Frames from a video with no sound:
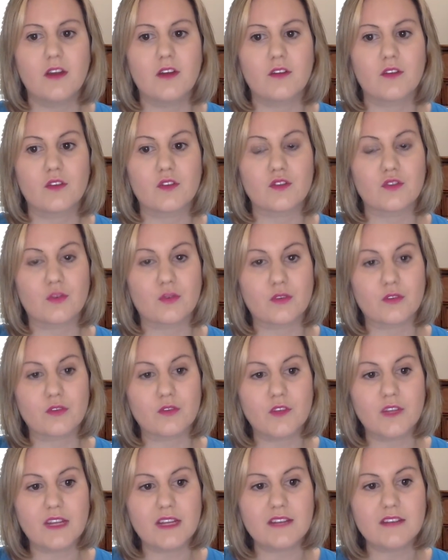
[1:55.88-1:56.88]

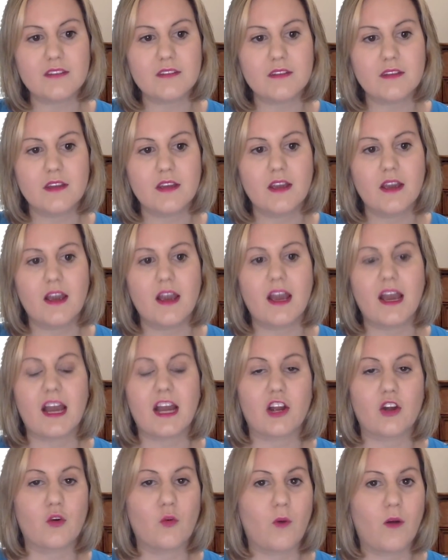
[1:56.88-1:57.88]
resourcefulness,
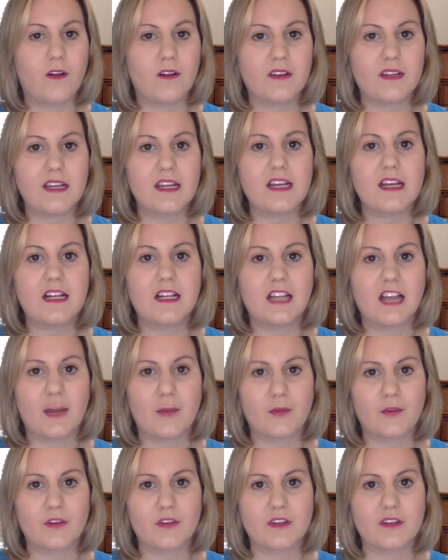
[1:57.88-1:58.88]
and quality
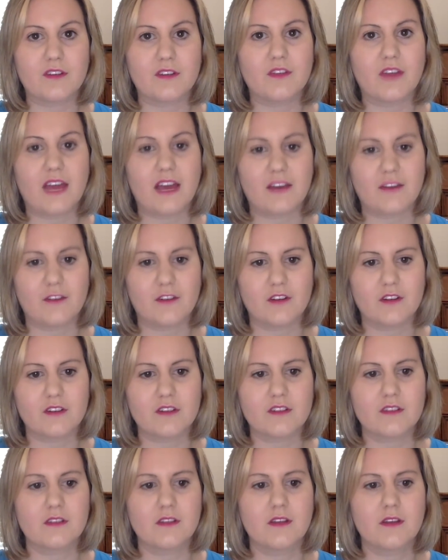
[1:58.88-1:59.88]
collaborative
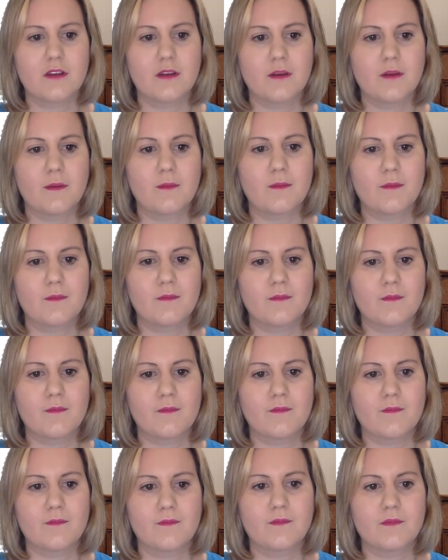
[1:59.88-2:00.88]
efforts.
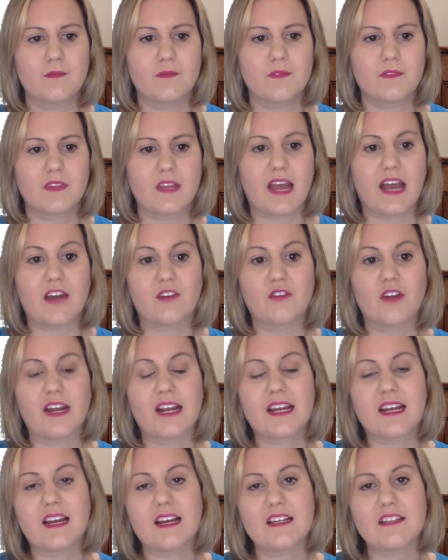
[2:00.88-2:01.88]
I
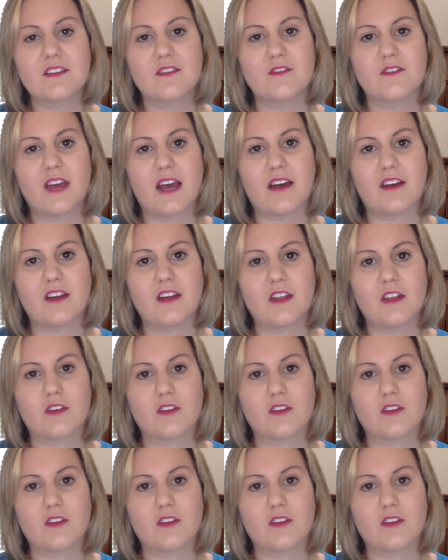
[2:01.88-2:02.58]
recognize and value the